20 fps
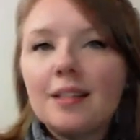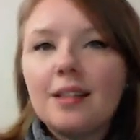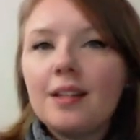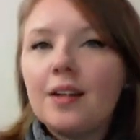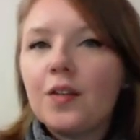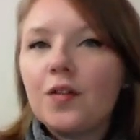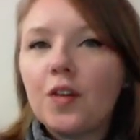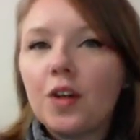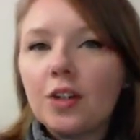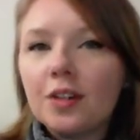
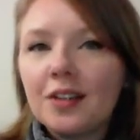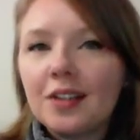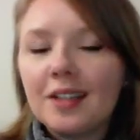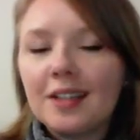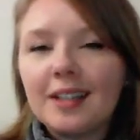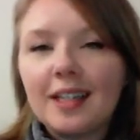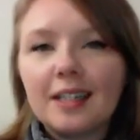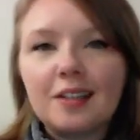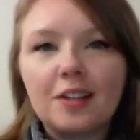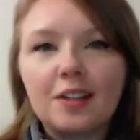First,
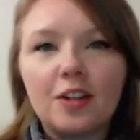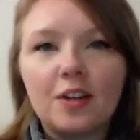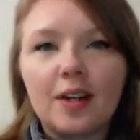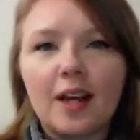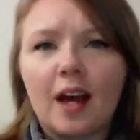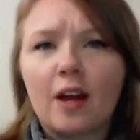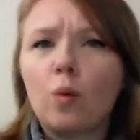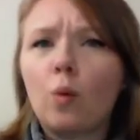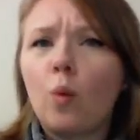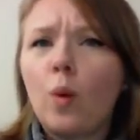let's look
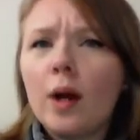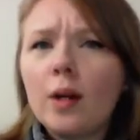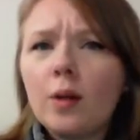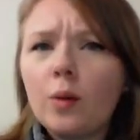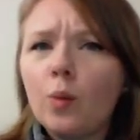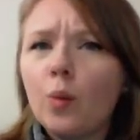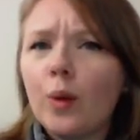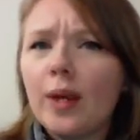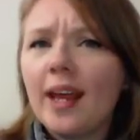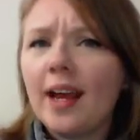at what
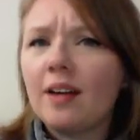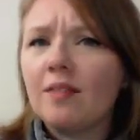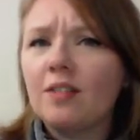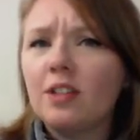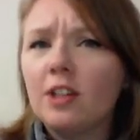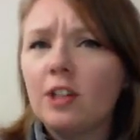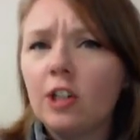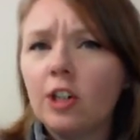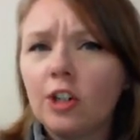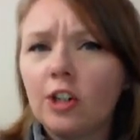we have
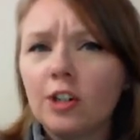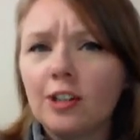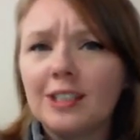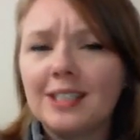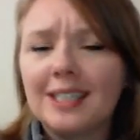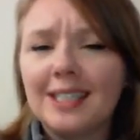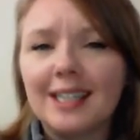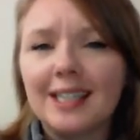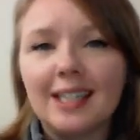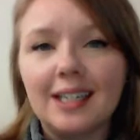
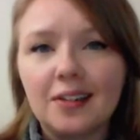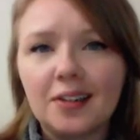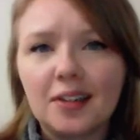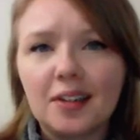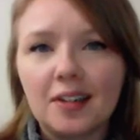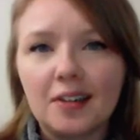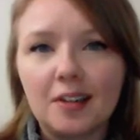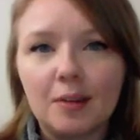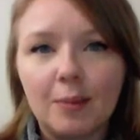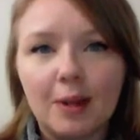learned this
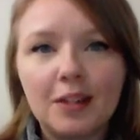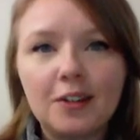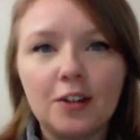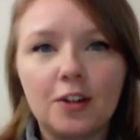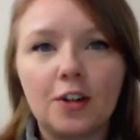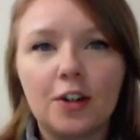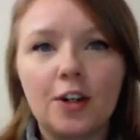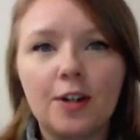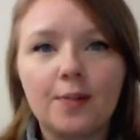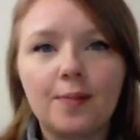semester.